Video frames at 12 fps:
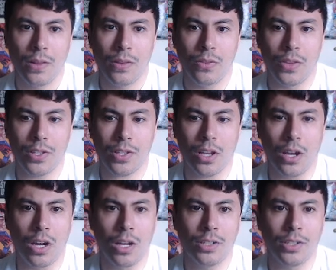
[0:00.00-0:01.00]
this
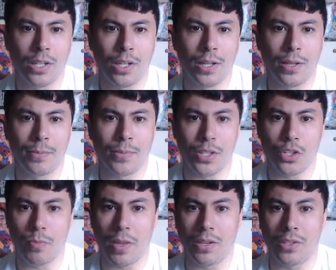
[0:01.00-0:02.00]
card says you
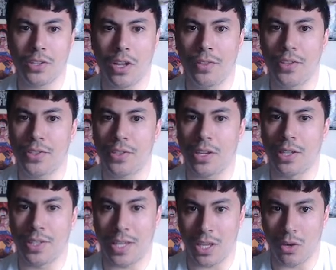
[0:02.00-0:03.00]
may discard this as
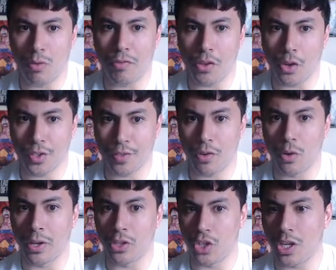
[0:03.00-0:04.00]
a heal for the cost of calling
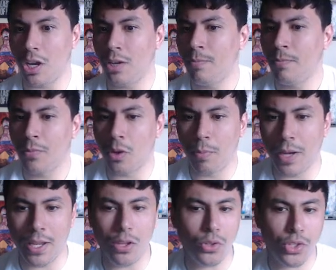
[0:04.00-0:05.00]
a G-Guard. Completely
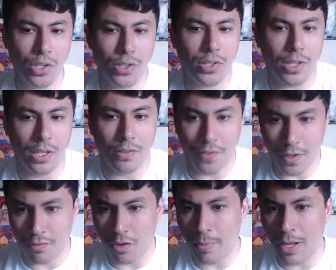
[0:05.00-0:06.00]
useless in V
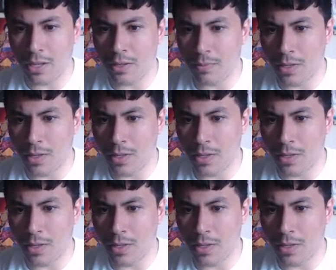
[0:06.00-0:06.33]
format.